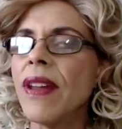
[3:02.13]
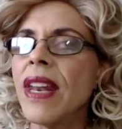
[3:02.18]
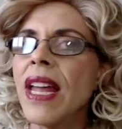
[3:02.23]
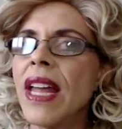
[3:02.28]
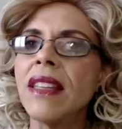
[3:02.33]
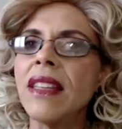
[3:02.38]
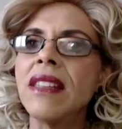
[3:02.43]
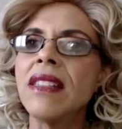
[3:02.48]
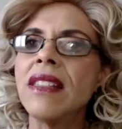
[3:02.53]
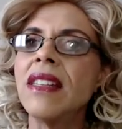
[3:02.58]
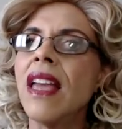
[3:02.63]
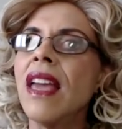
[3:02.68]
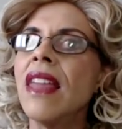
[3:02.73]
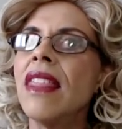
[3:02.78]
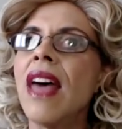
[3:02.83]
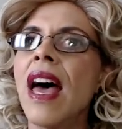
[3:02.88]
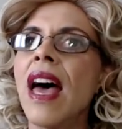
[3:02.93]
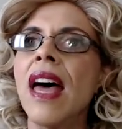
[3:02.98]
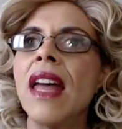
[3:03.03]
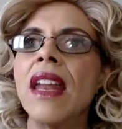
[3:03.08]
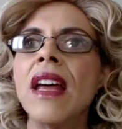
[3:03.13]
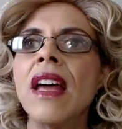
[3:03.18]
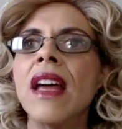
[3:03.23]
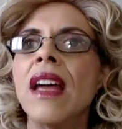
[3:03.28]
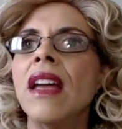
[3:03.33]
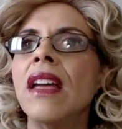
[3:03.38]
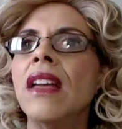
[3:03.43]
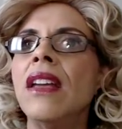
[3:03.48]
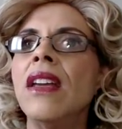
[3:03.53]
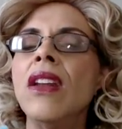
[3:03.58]
And not to say that,
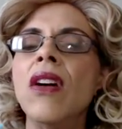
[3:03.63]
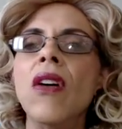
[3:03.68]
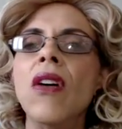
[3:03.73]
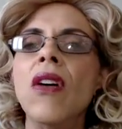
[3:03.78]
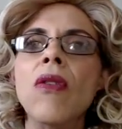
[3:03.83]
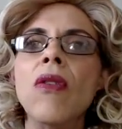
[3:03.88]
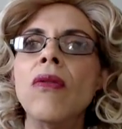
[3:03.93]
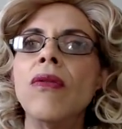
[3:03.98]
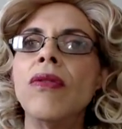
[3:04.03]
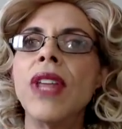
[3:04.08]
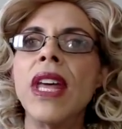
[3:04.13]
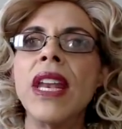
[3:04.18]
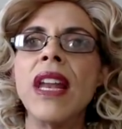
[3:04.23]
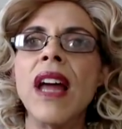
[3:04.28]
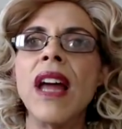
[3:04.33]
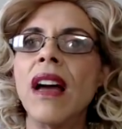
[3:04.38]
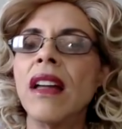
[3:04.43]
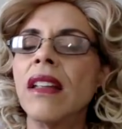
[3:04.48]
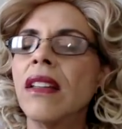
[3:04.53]
that